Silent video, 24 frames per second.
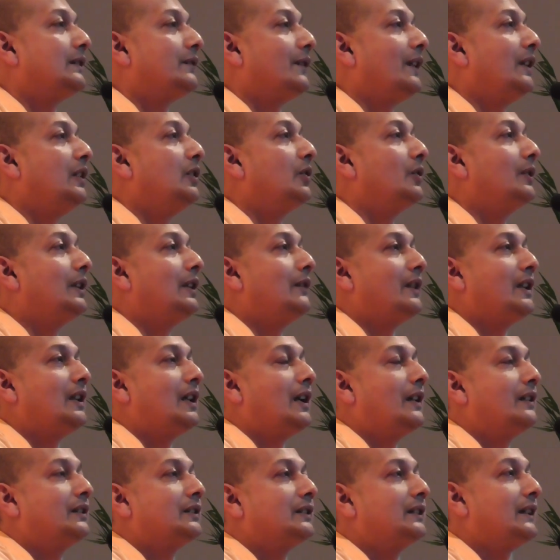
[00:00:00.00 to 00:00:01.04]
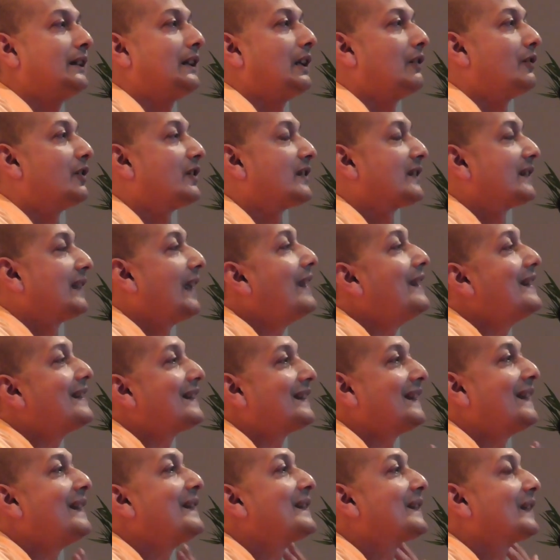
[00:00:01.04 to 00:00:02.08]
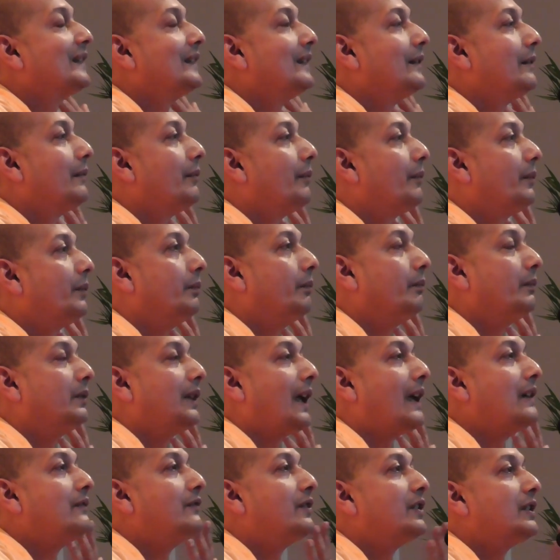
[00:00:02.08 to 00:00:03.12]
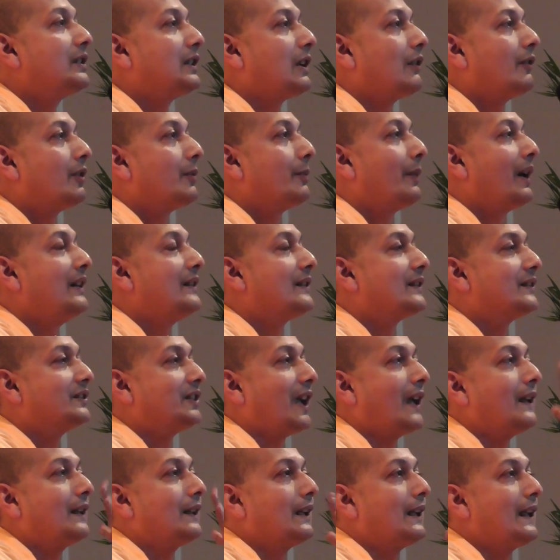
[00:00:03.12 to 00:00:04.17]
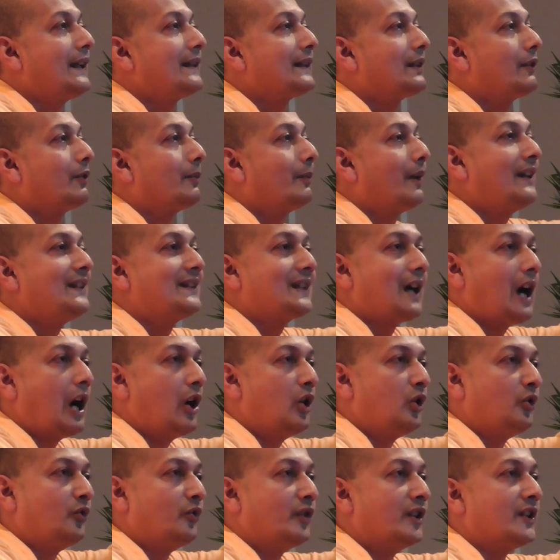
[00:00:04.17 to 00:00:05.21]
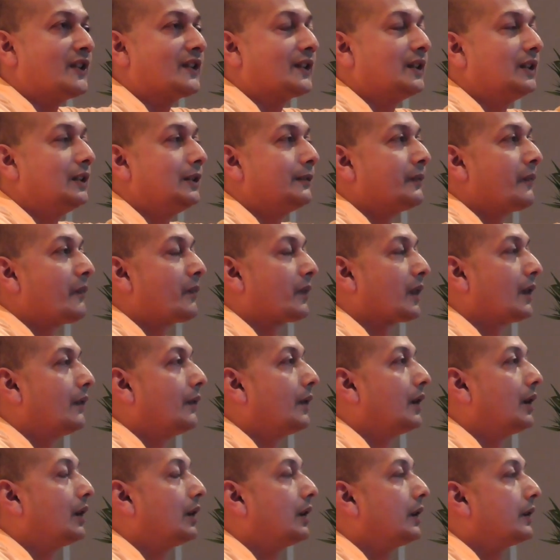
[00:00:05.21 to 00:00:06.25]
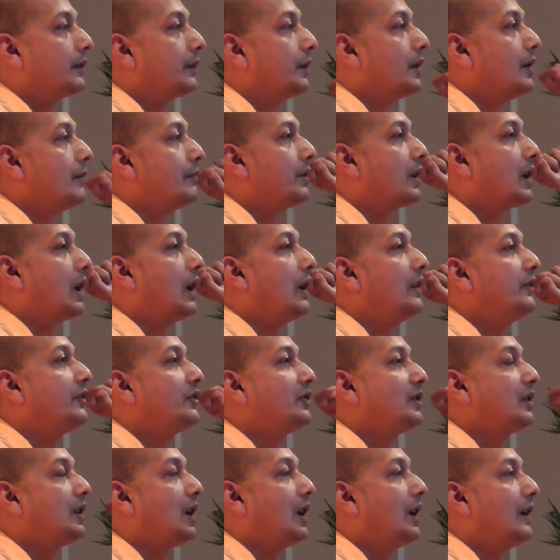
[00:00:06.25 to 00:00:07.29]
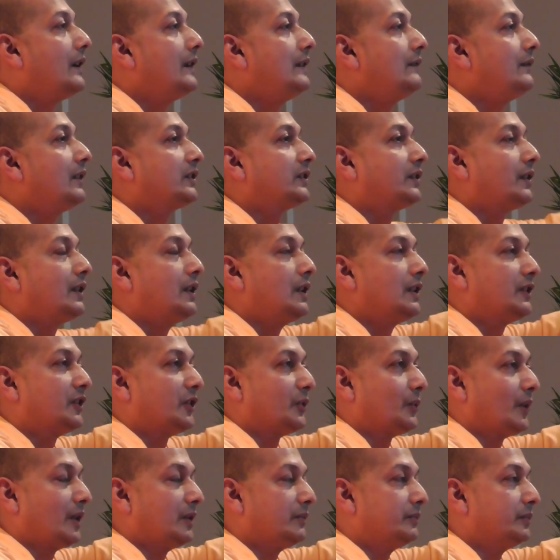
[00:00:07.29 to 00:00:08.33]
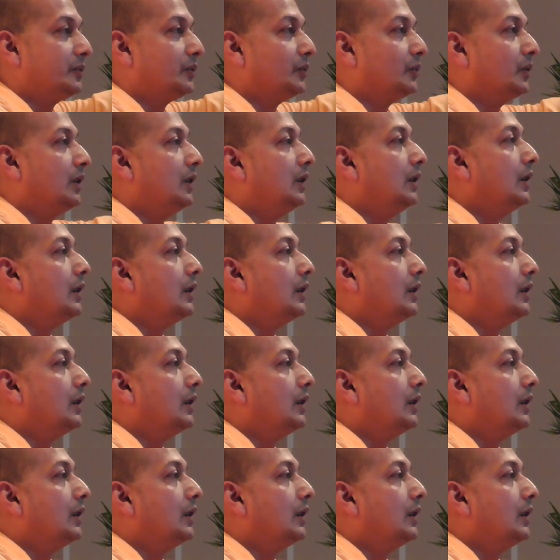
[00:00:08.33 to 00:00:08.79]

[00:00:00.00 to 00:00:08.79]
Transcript: well known in Vedanta that our senses divert our minds, channelize our minds outwards. Paranchi khani vyatrinat swayambhu.